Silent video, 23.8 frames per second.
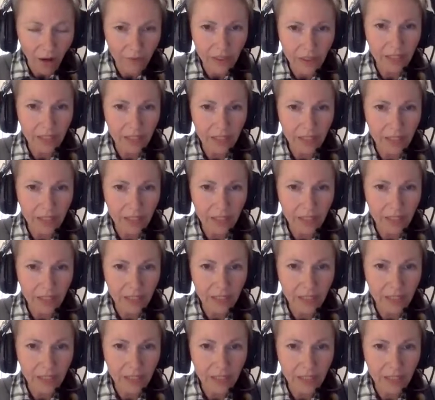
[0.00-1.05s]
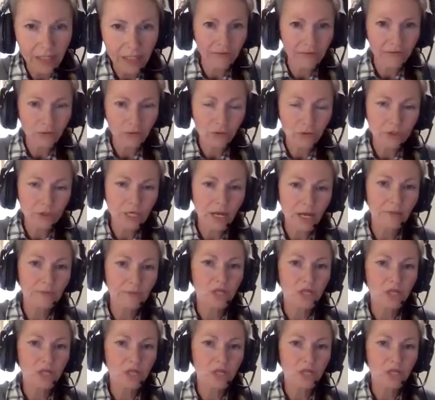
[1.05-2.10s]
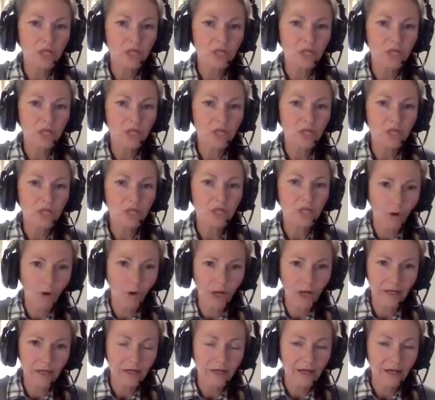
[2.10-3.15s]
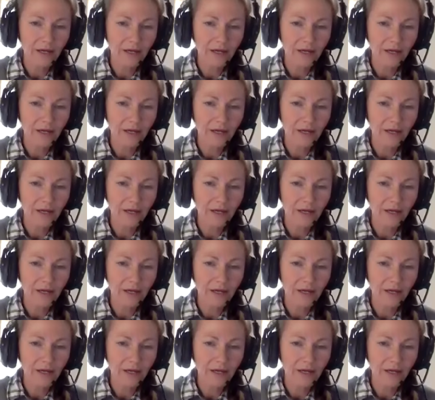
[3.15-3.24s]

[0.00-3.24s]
He has a full-time job, and I don't want